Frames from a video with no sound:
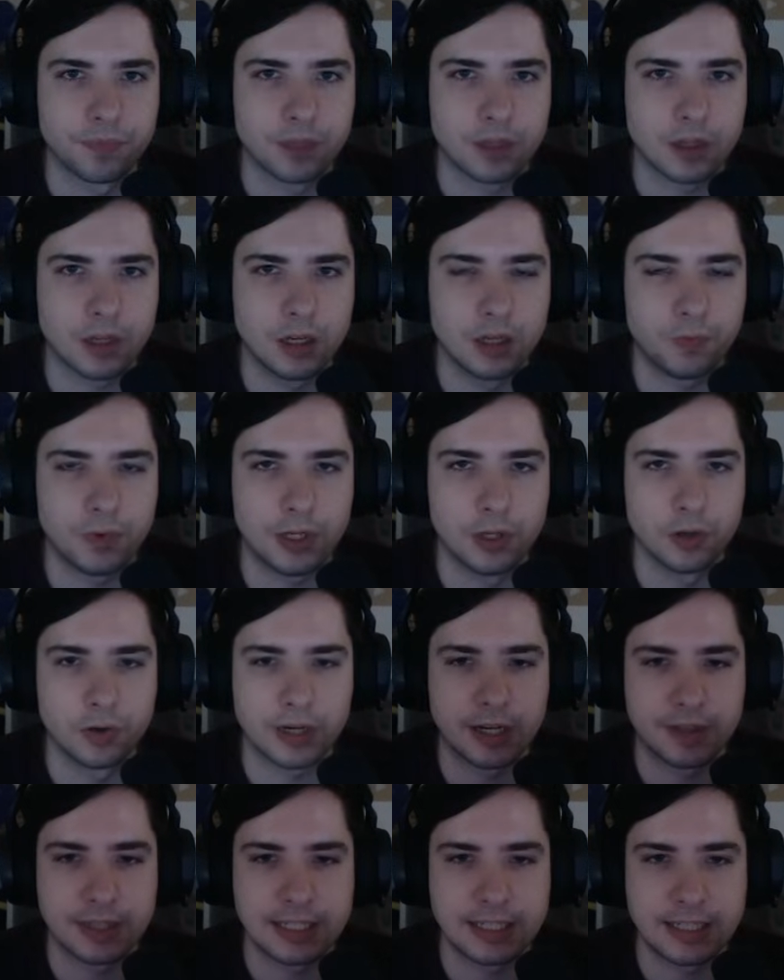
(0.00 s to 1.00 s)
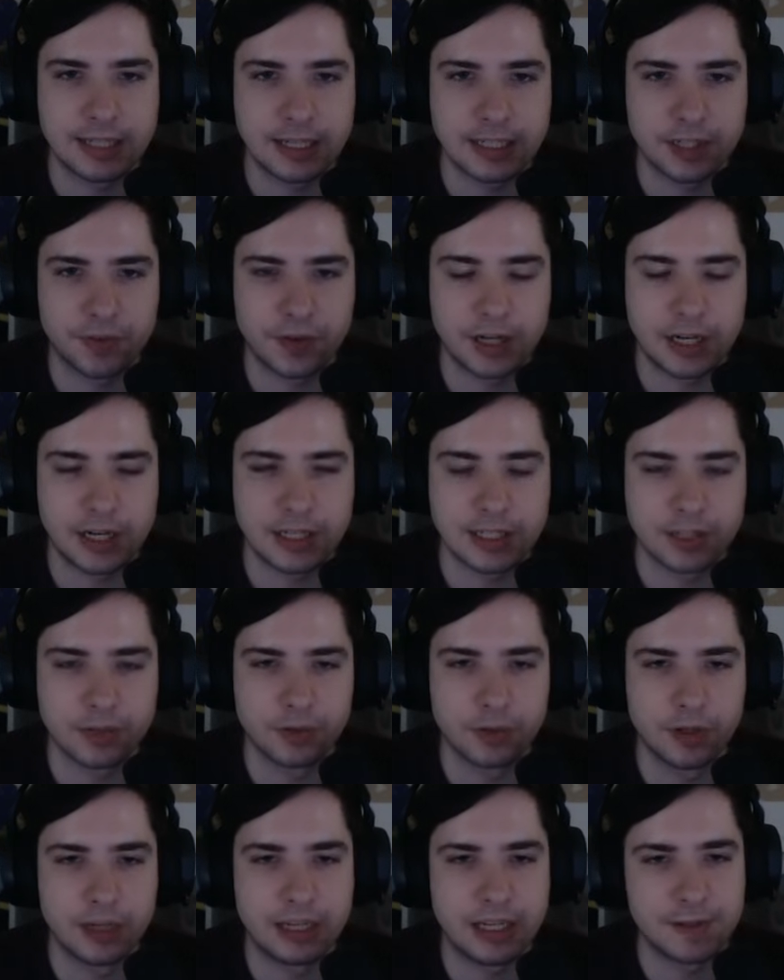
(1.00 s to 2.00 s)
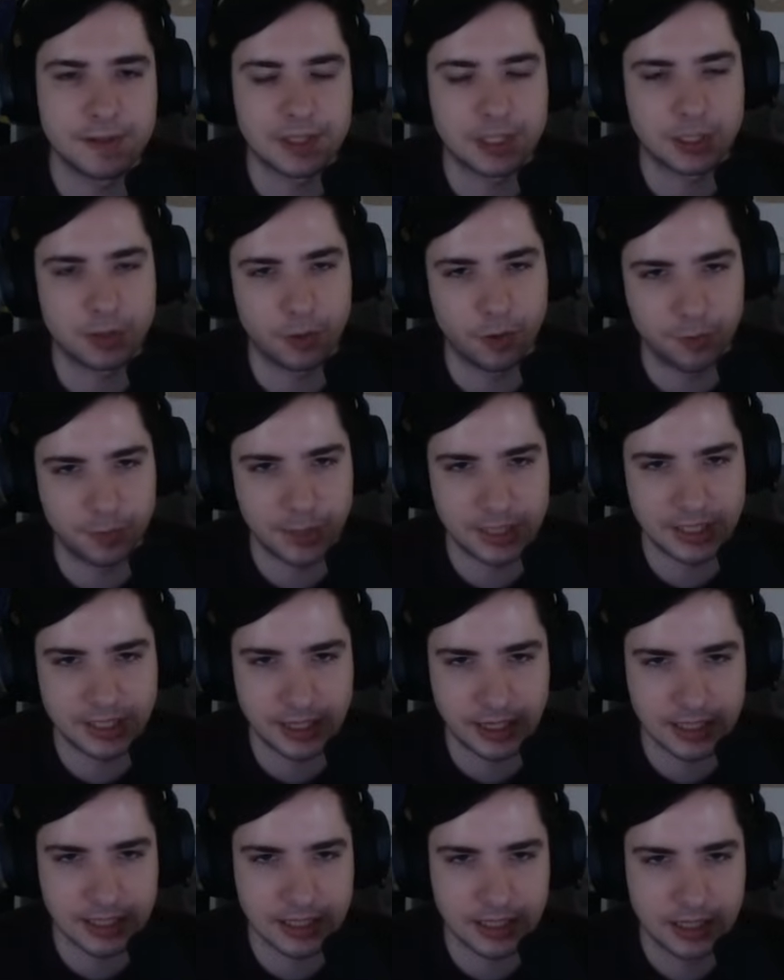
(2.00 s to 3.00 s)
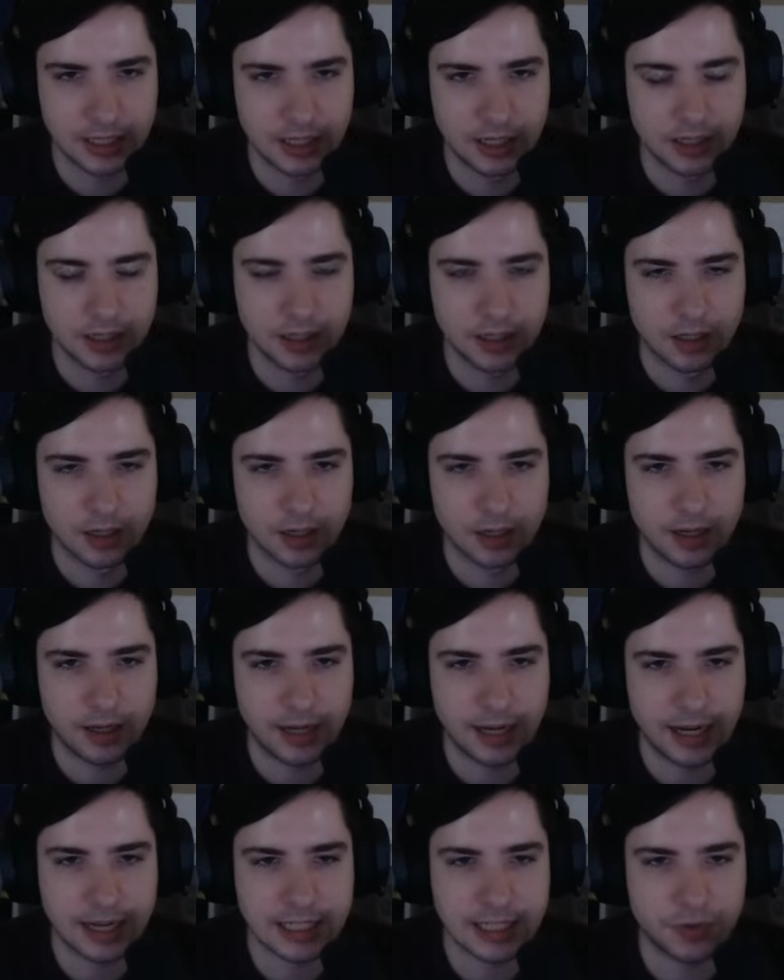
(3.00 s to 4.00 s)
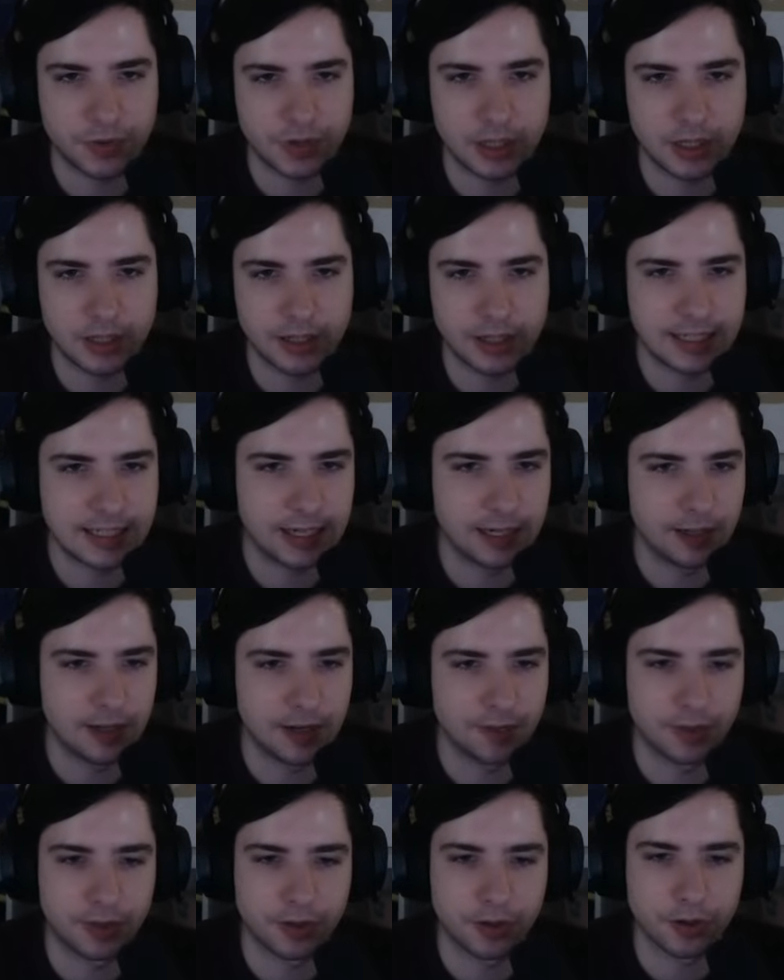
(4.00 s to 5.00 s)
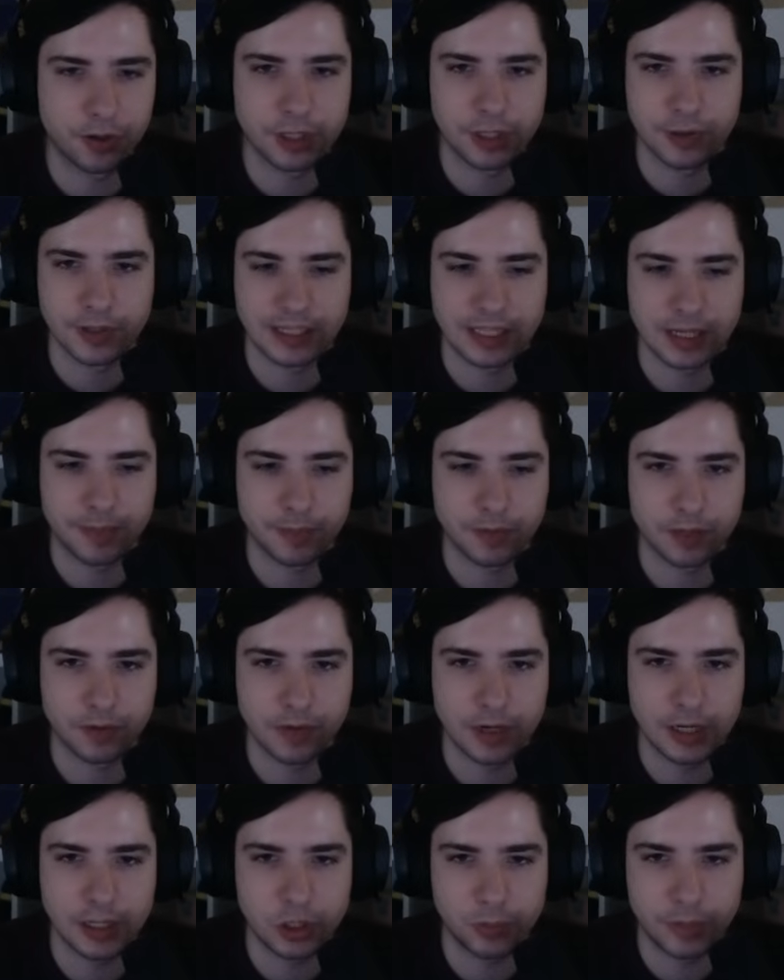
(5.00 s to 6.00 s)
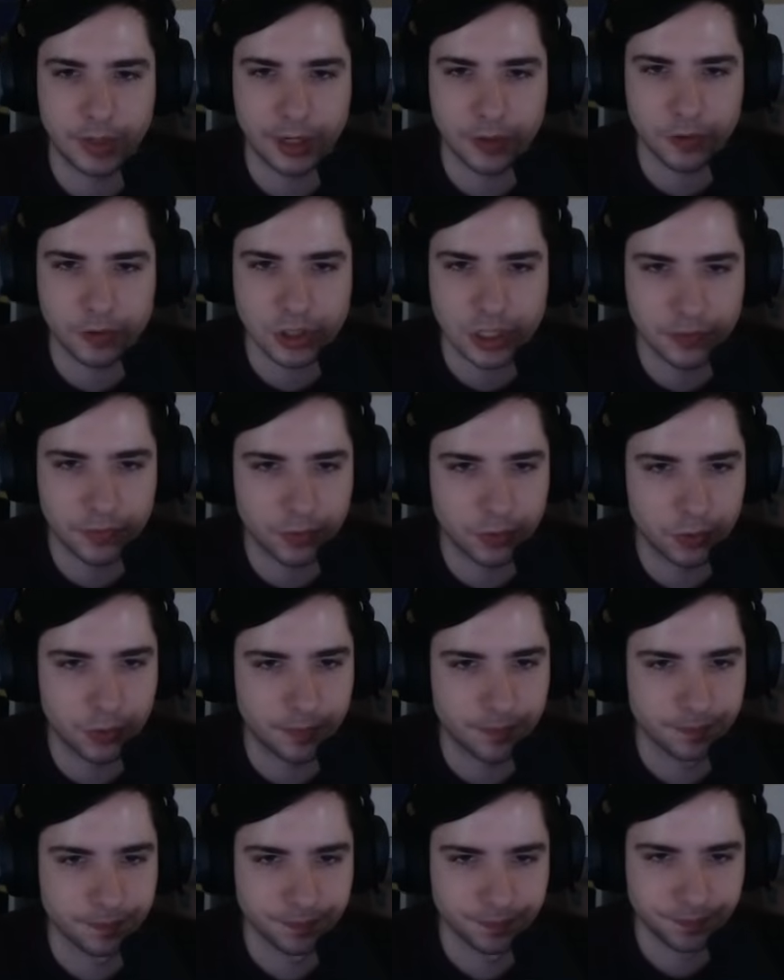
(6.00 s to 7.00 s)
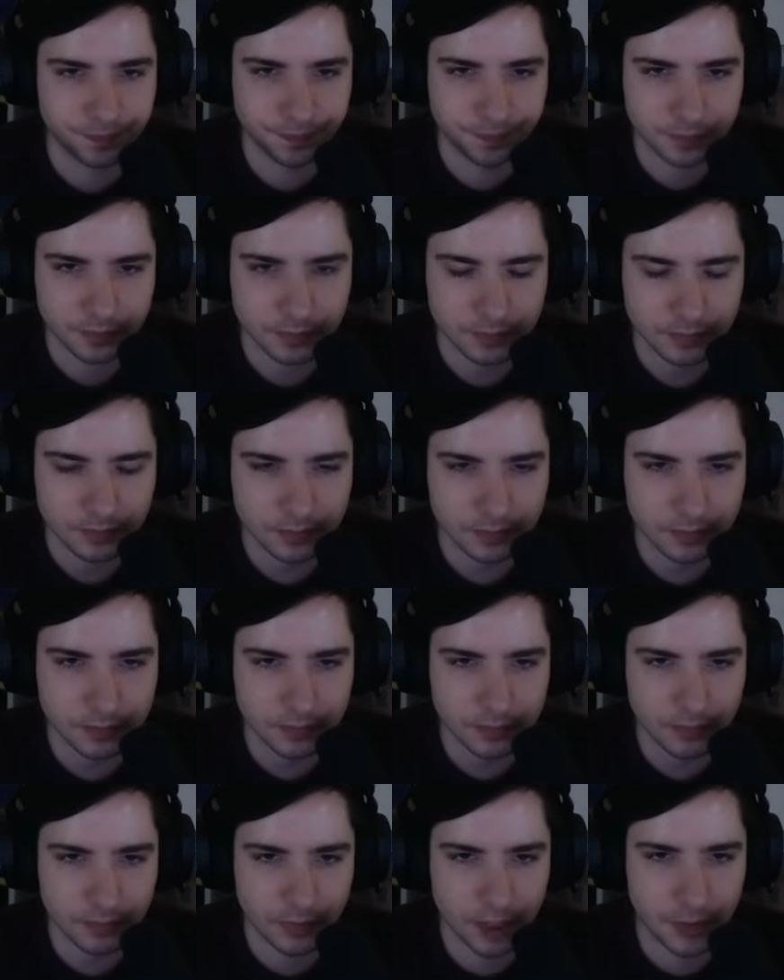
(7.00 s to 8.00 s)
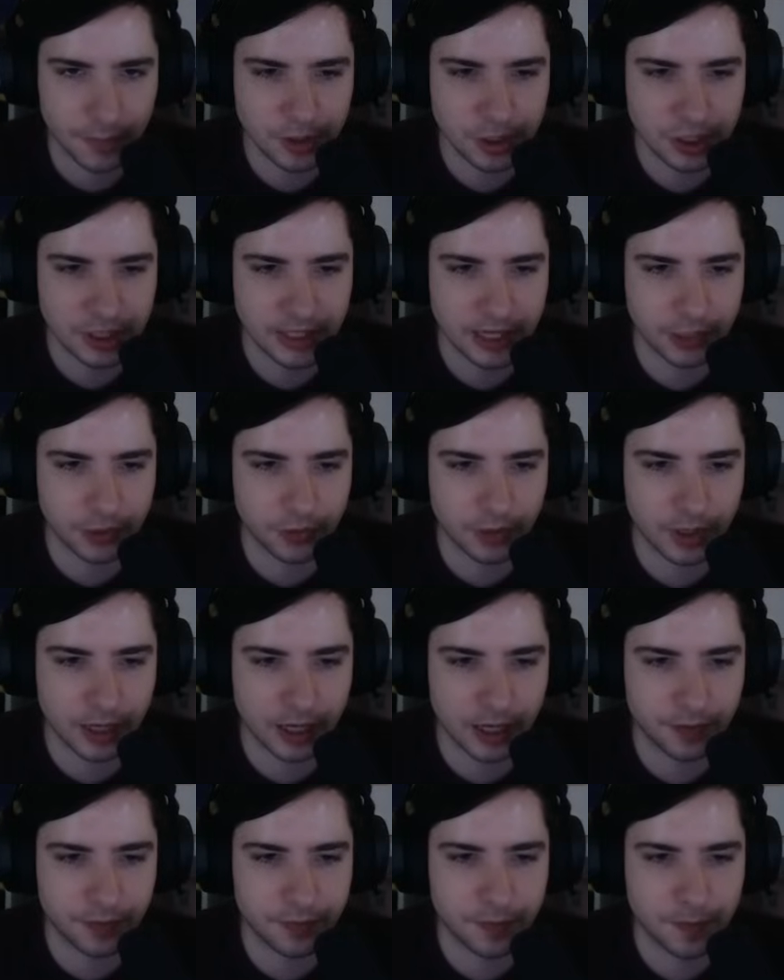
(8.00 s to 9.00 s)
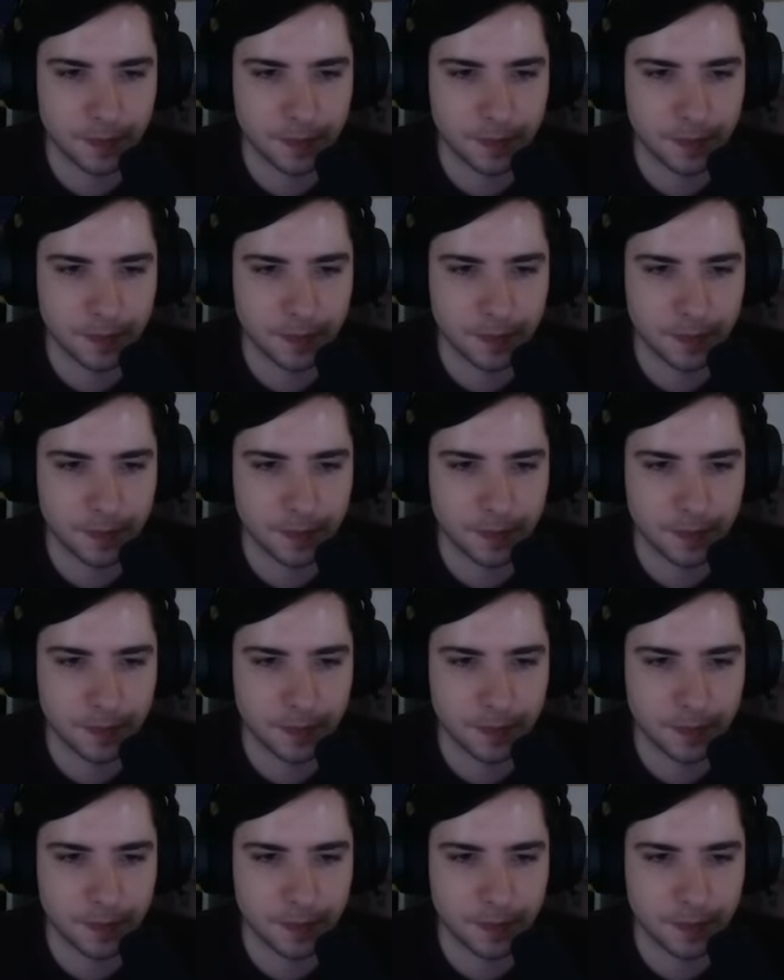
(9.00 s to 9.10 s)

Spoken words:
if we look at the stats, right? So it gives 12% extra. Let's say you level 13 or something, right? You play your Shifu. How much attack do you have?